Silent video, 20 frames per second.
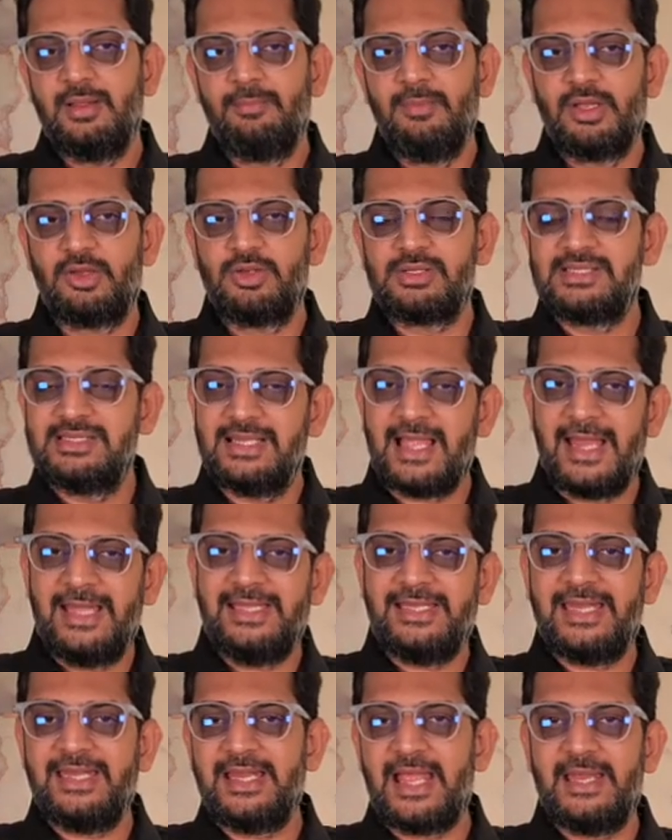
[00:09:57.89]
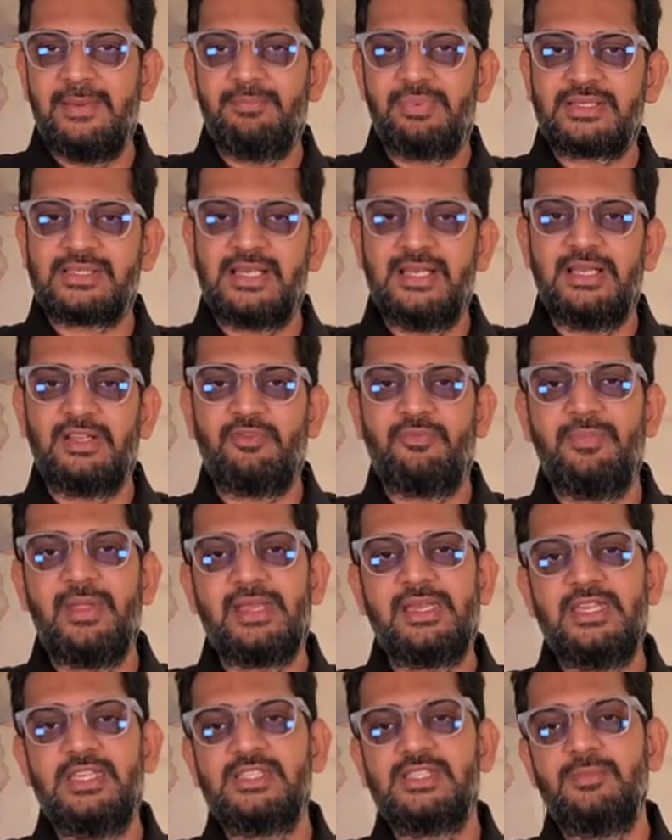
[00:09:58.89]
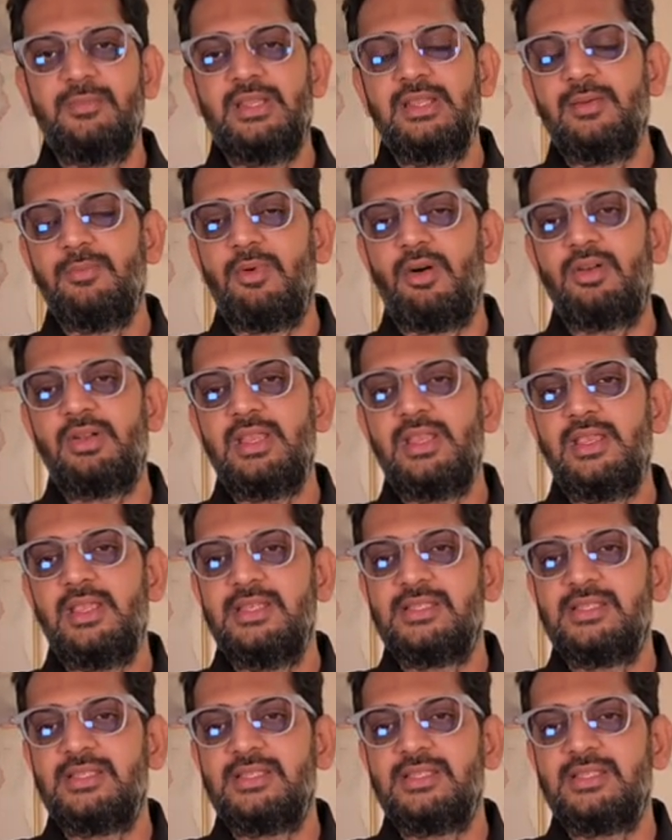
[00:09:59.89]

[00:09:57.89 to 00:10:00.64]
because 99% of magnesium in the body